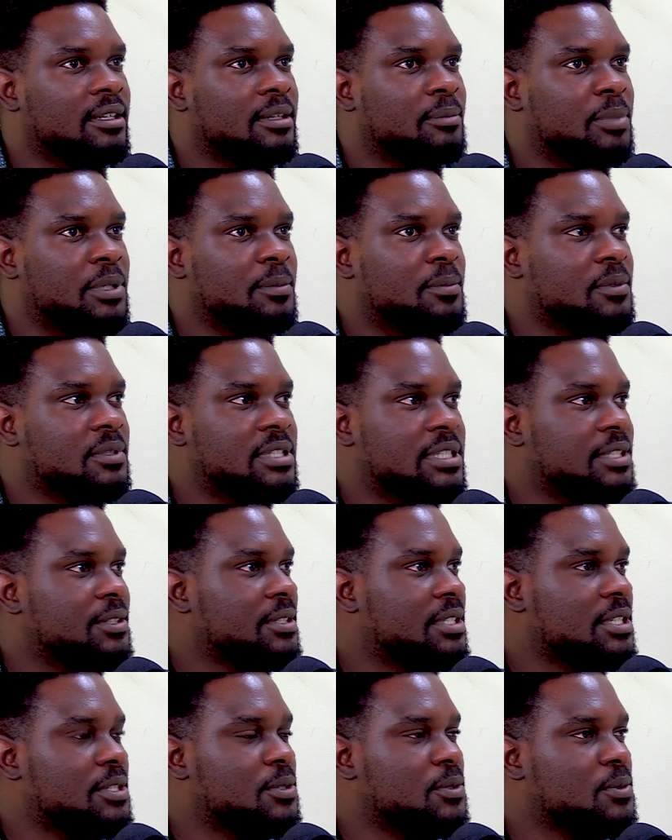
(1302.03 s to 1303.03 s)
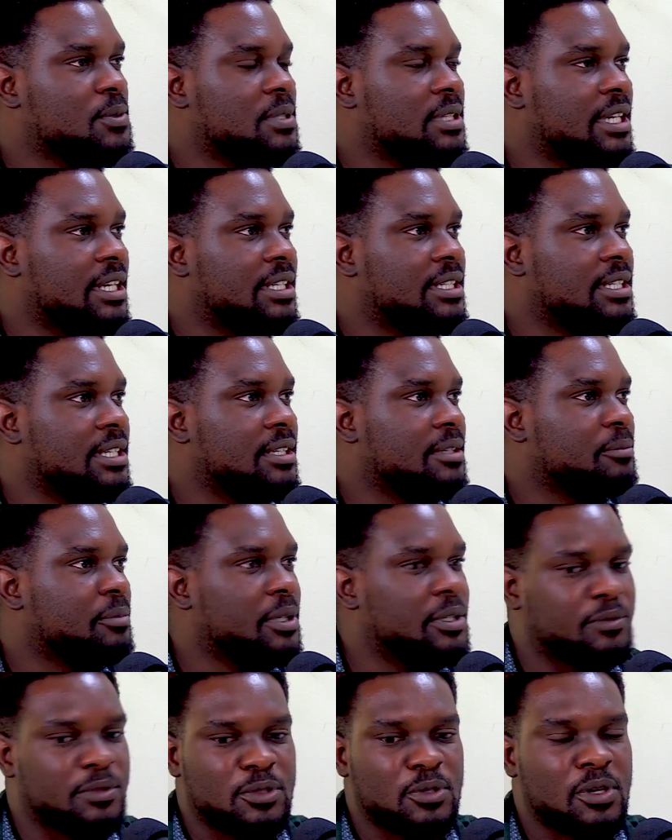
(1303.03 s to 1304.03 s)
People still just use LinkedIn. But
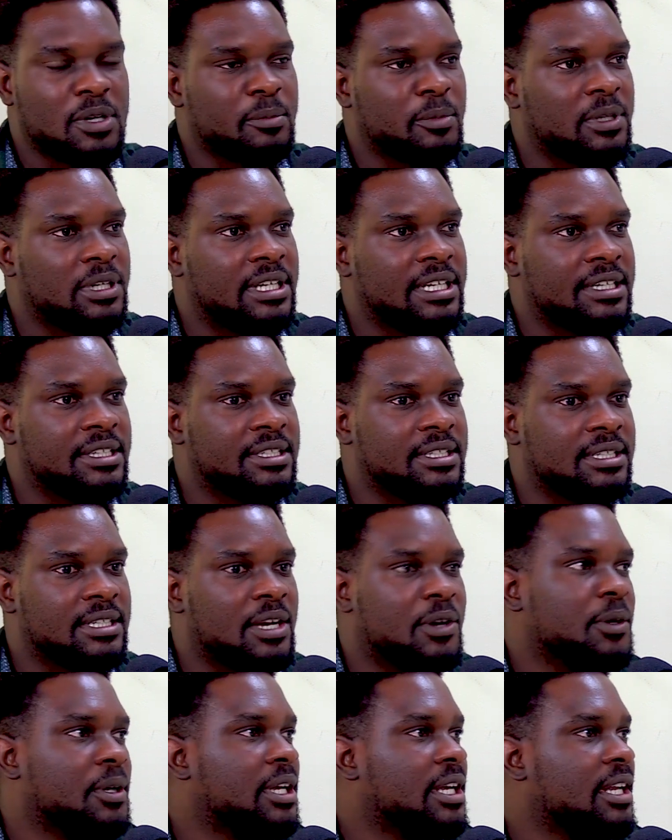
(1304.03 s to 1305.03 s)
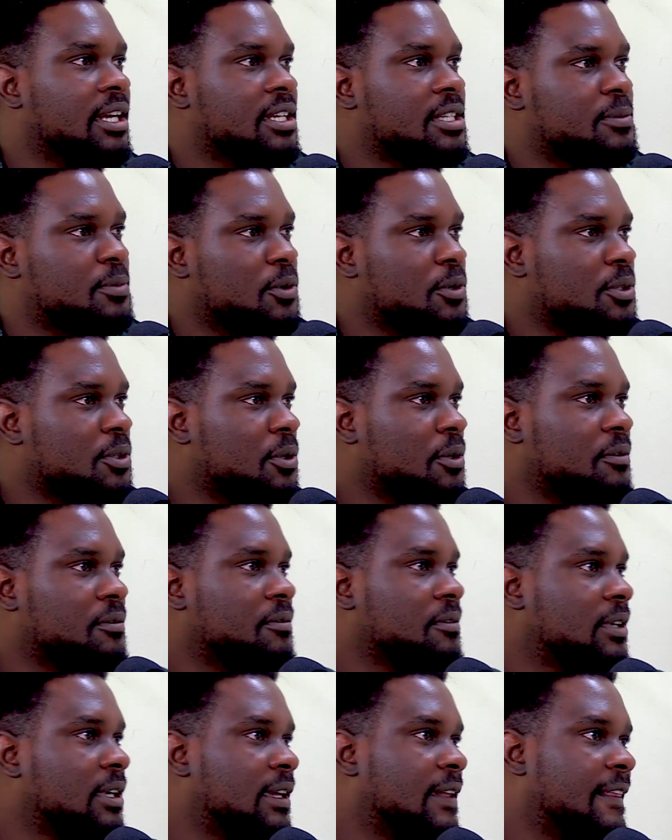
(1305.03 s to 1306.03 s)
if we're talking about LinkedIn, now you're getting exposure of
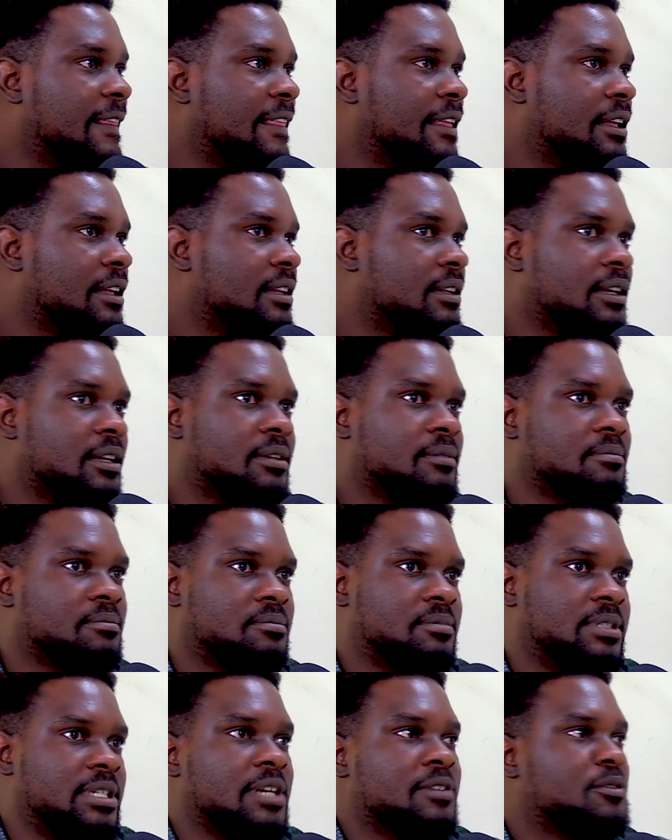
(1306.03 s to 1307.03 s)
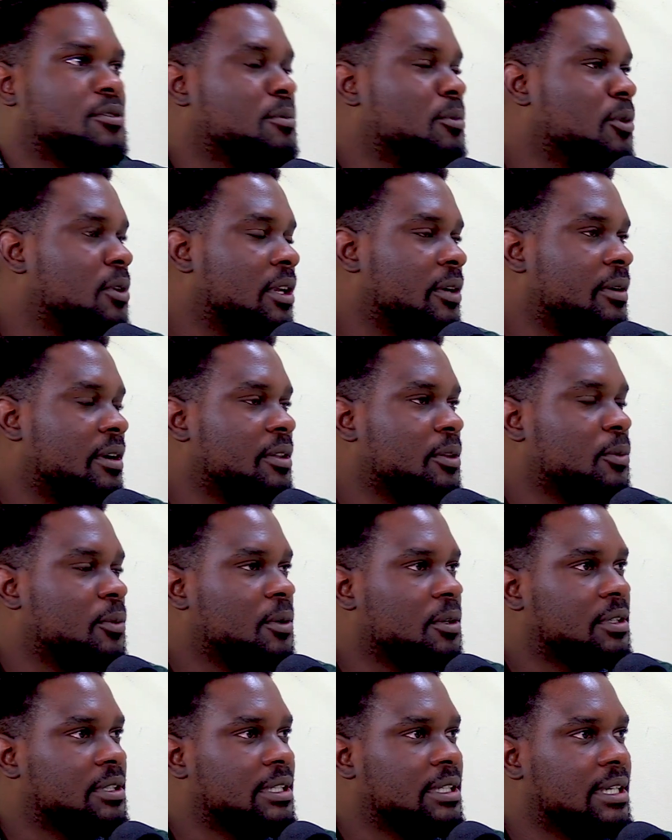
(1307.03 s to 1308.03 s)
like devs from all around the
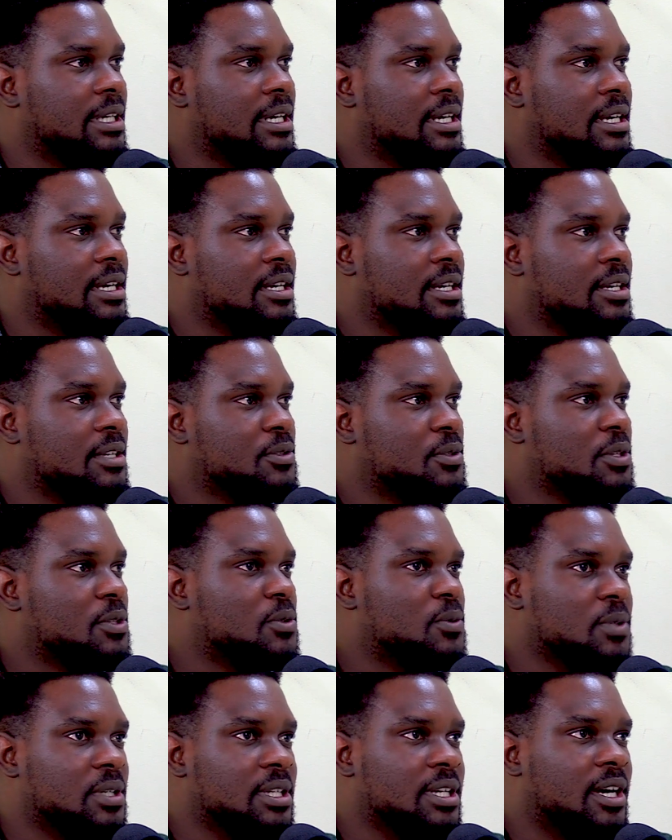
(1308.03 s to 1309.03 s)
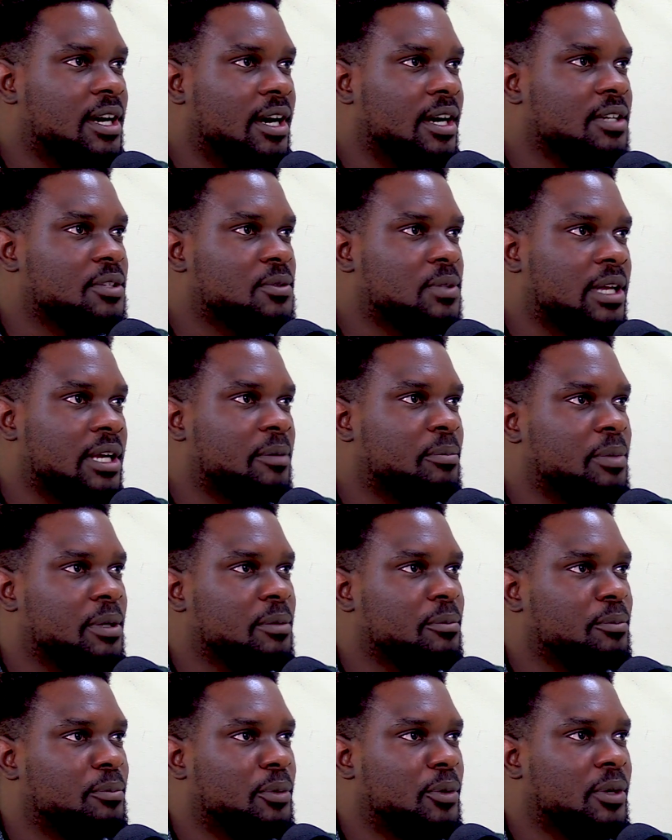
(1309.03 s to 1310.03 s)
world. So it's really hard to like
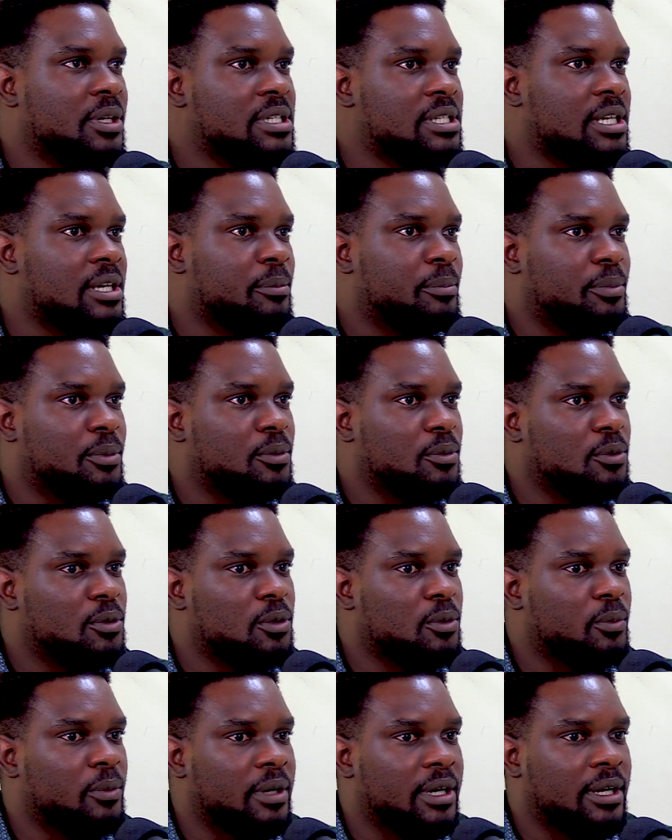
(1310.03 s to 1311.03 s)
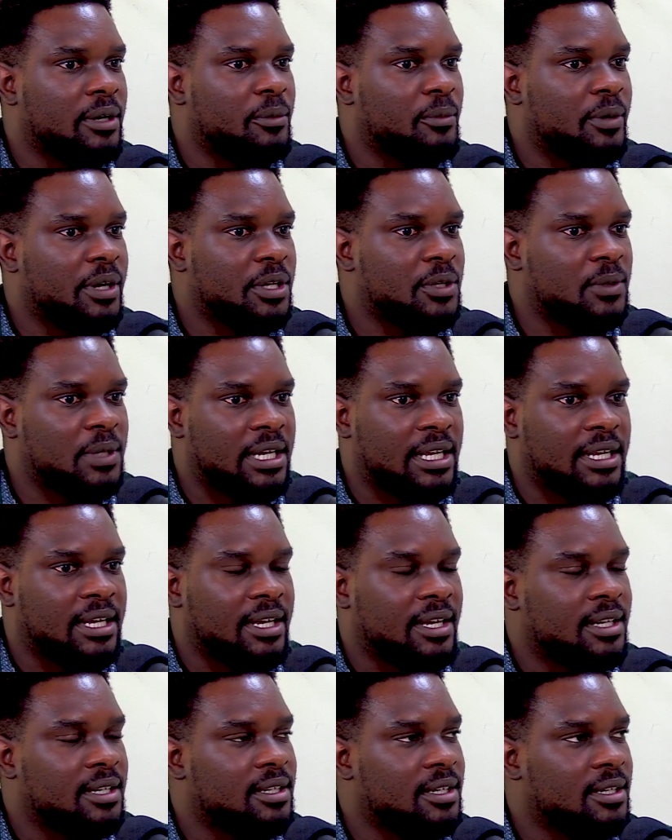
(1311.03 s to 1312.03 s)
pinpoint a pool where you can
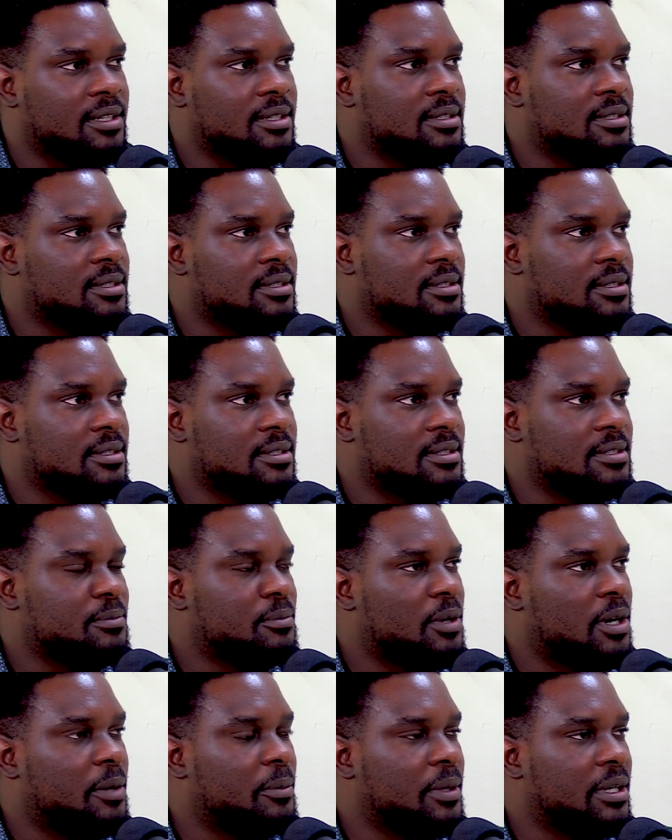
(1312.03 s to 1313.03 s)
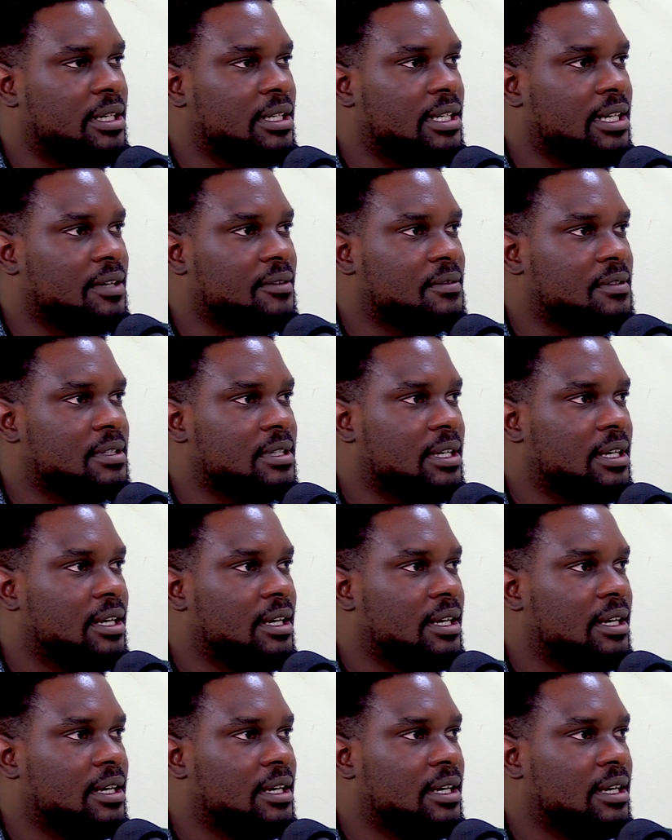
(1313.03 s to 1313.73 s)
headhunt Zimbabwean devs.